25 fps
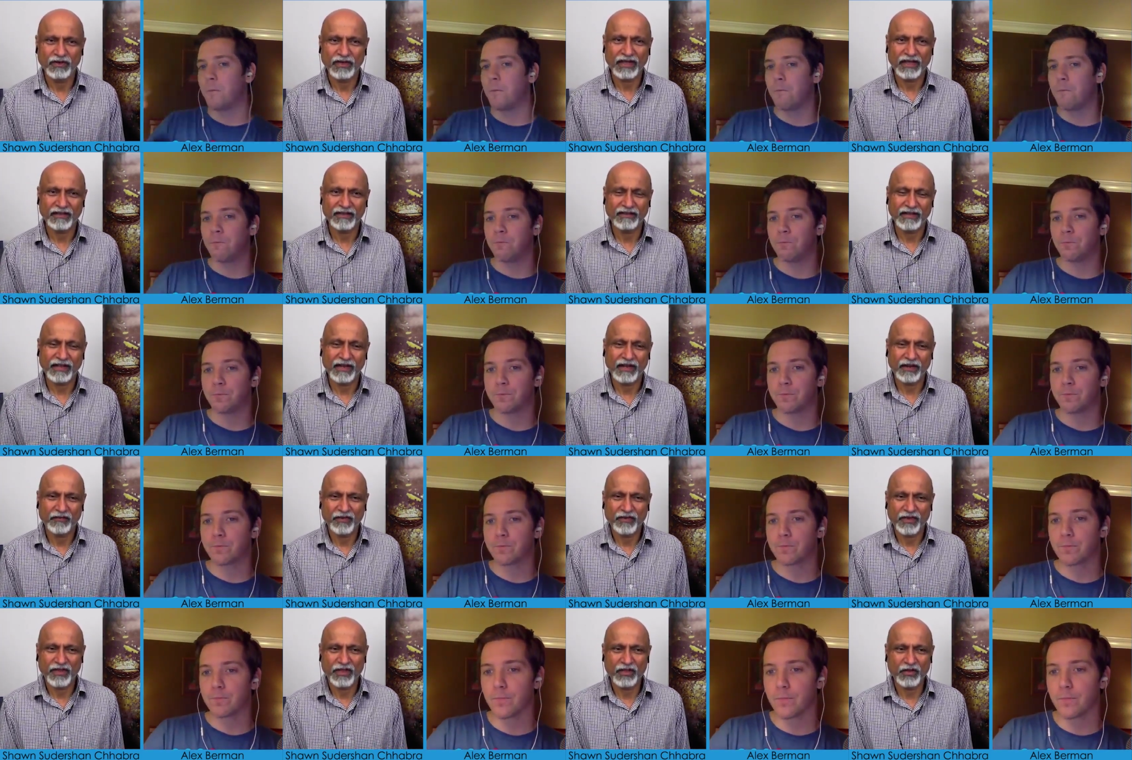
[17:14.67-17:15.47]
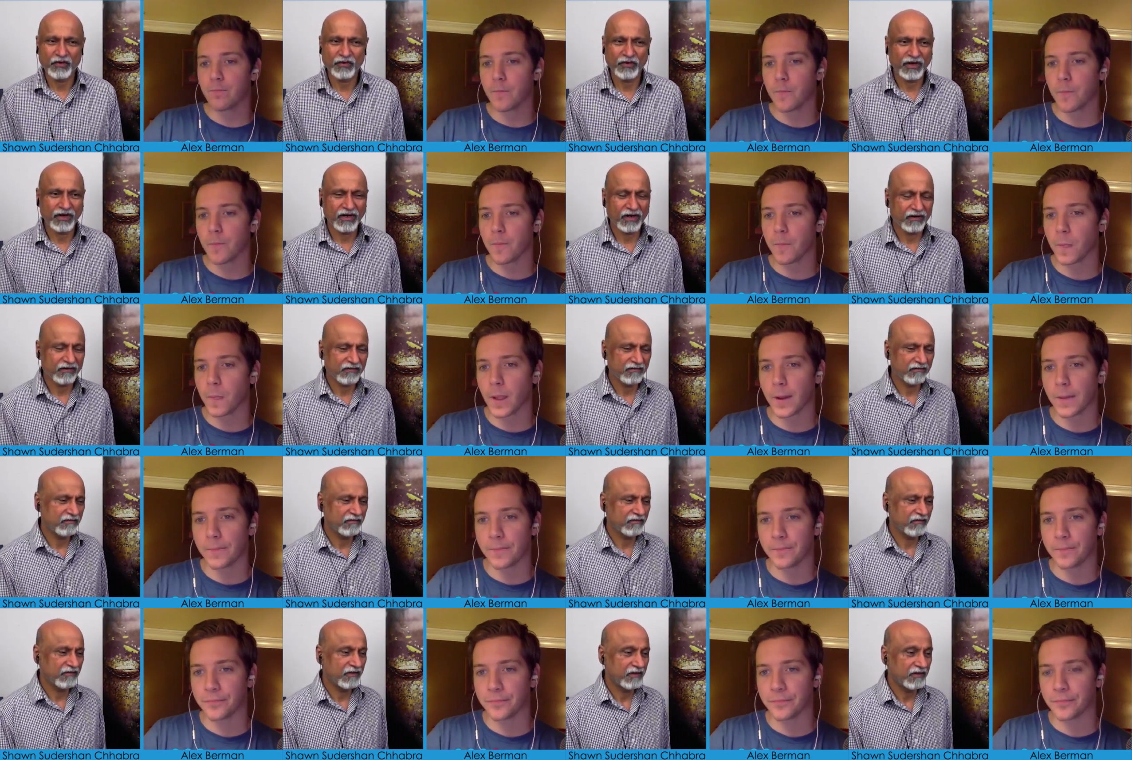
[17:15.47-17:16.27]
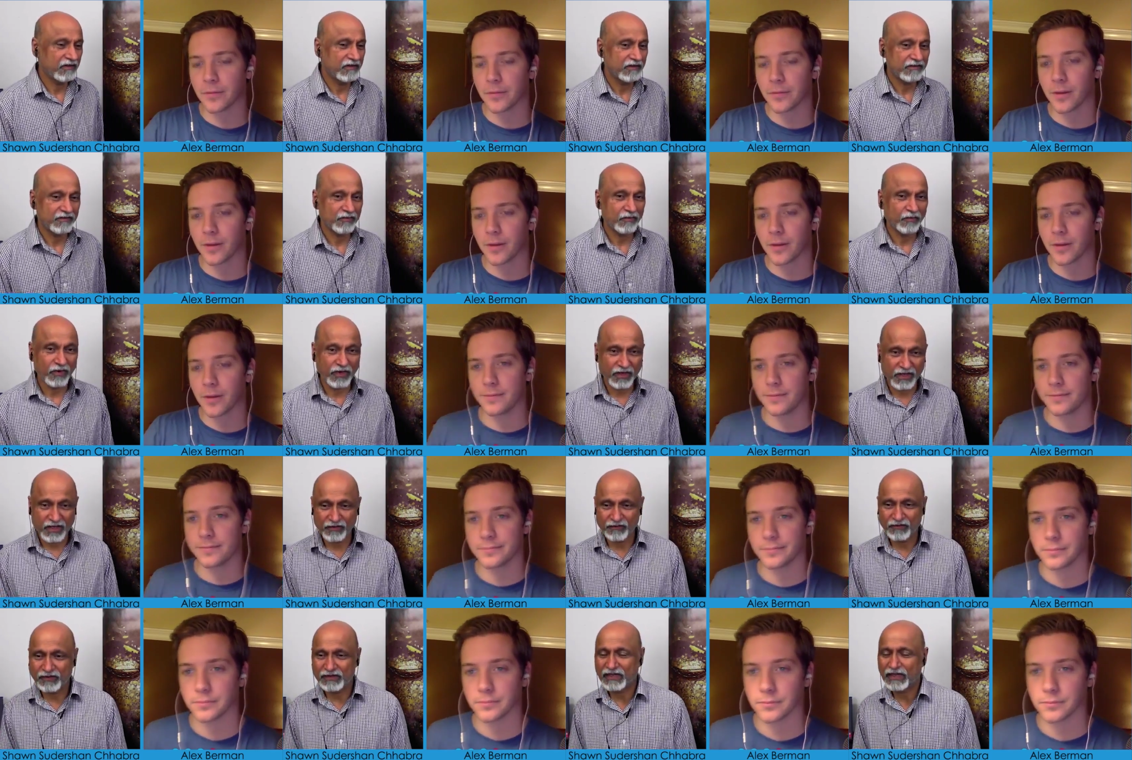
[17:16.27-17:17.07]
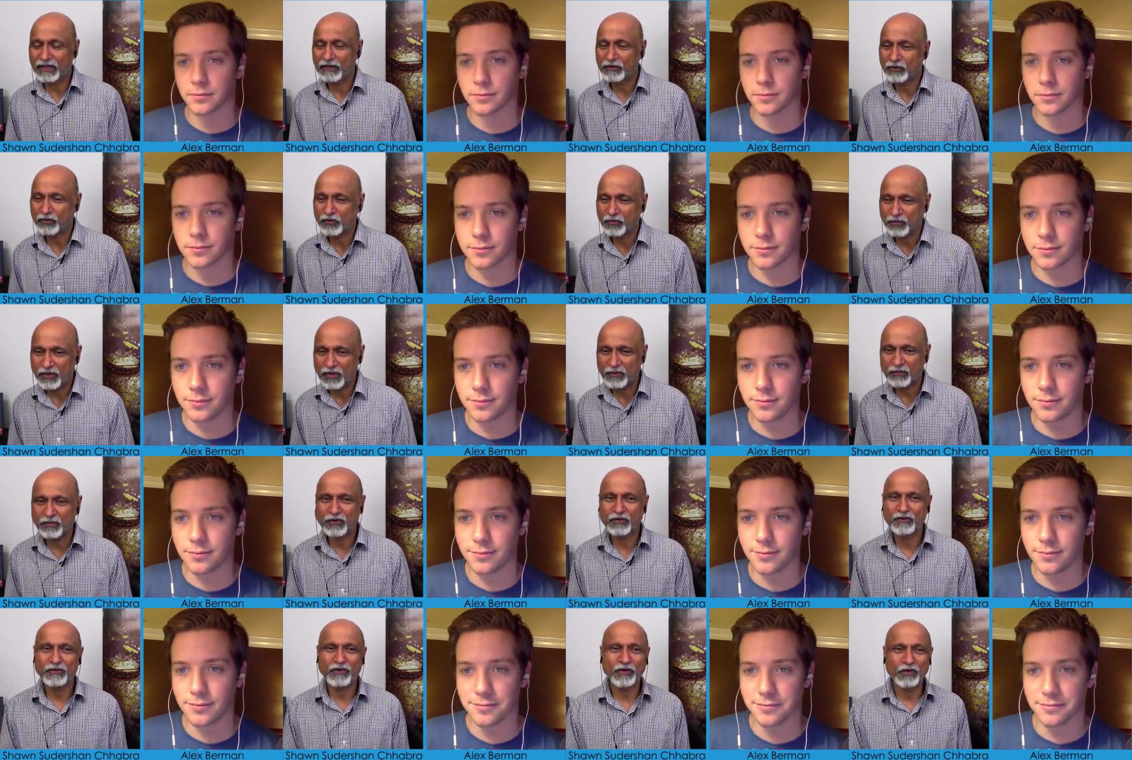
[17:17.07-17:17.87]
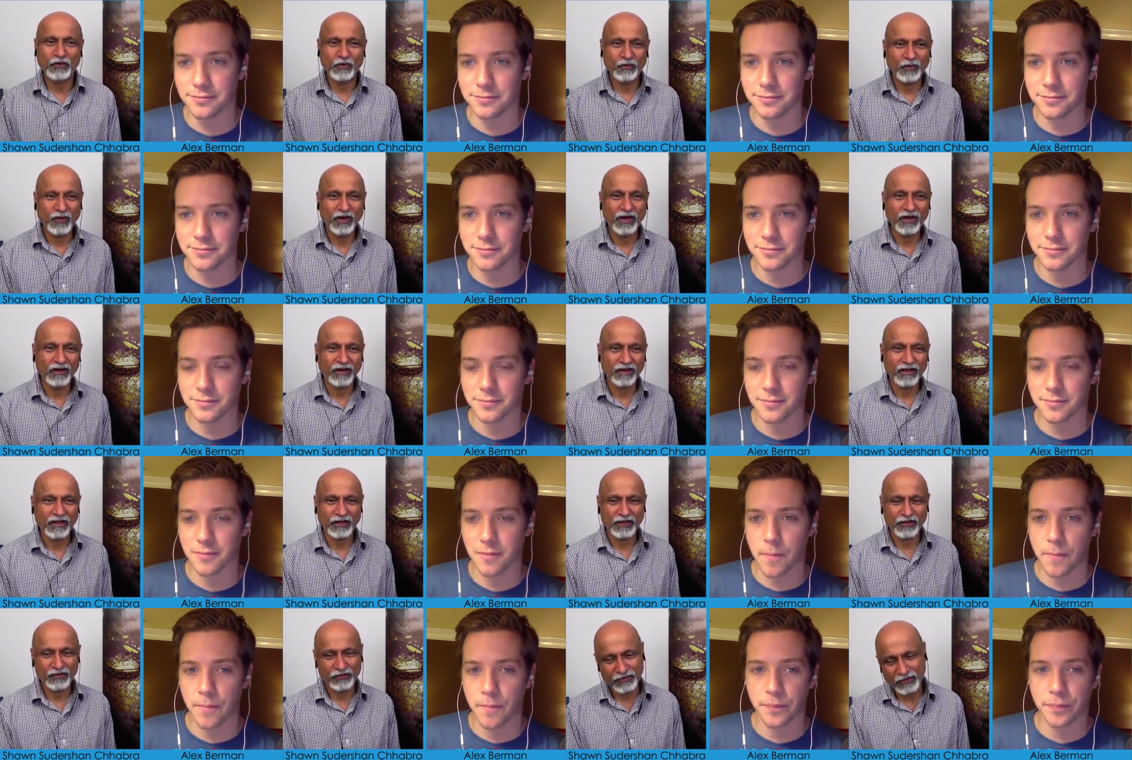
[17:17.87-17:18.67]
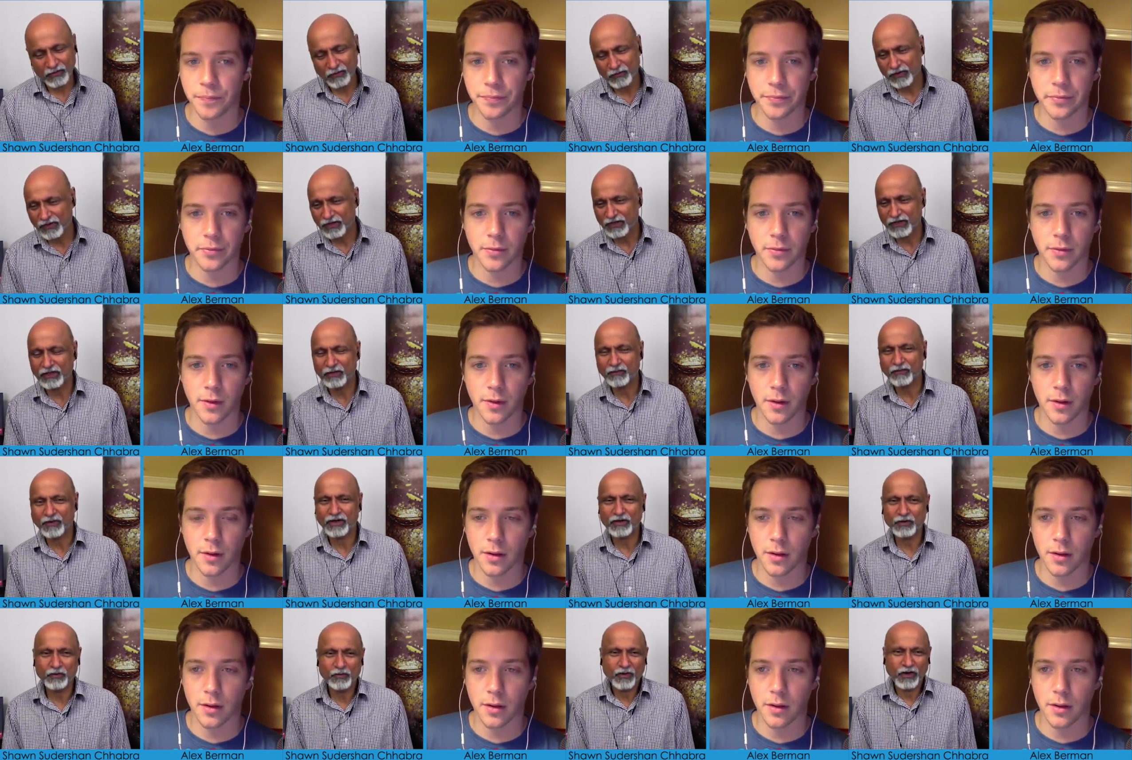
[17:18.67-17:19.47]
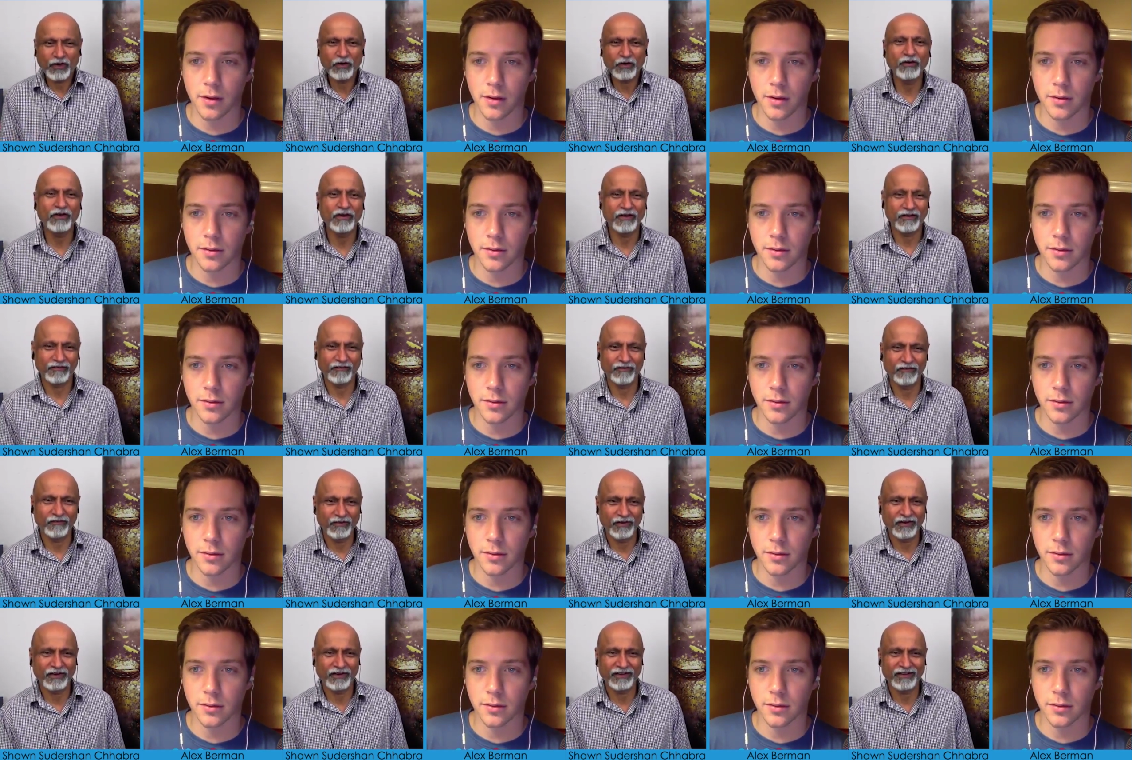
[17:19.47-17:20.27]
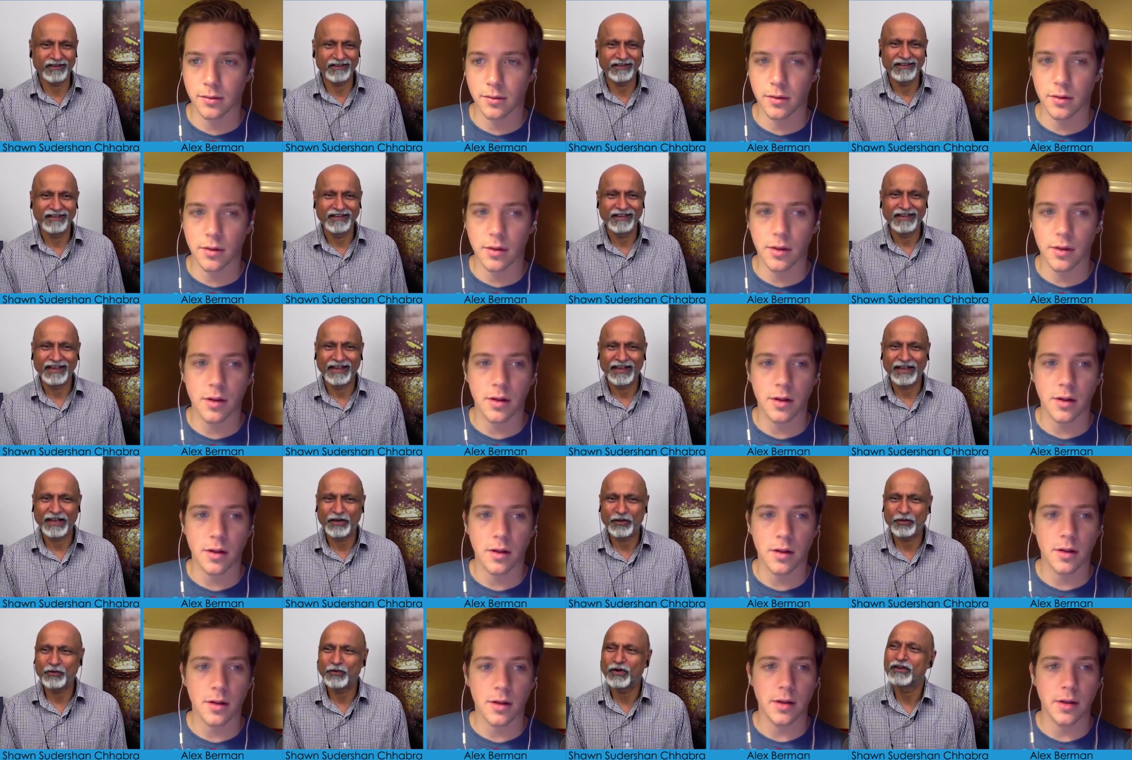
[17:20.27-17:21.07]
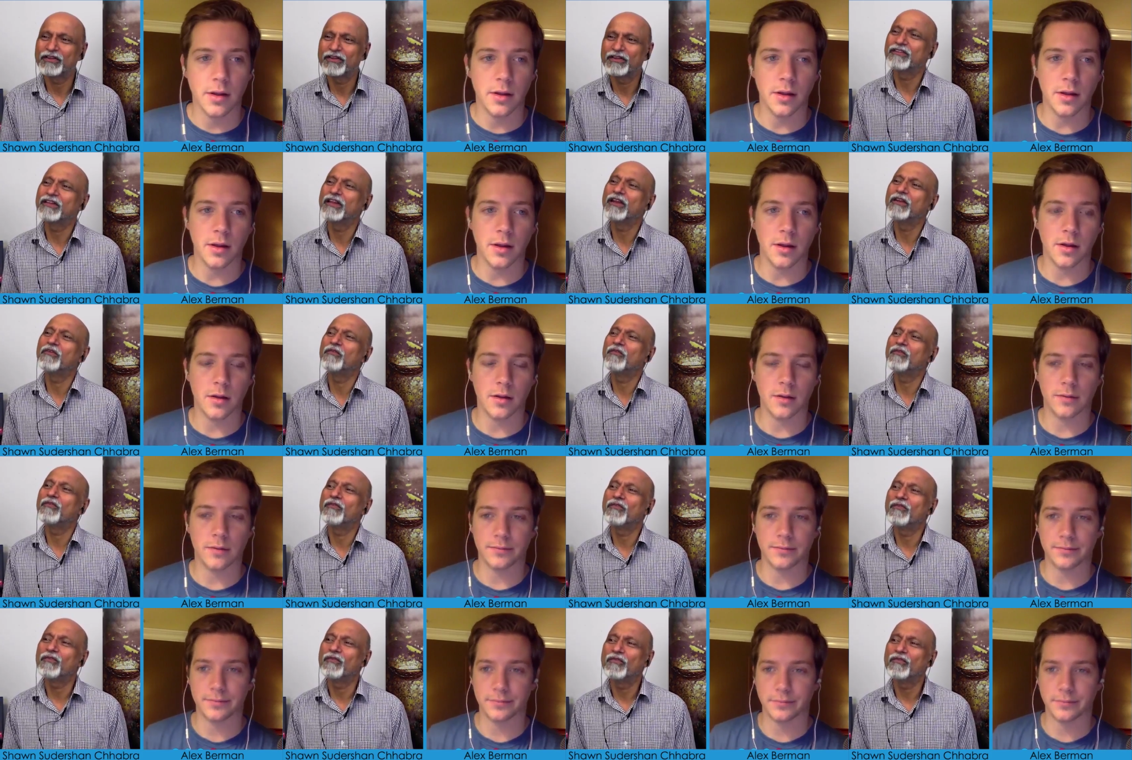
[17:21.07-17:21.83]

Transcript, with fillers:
Speaker 1: Like that way, you are just working with all those people you want to work, and you're still working what you want to work, and you are still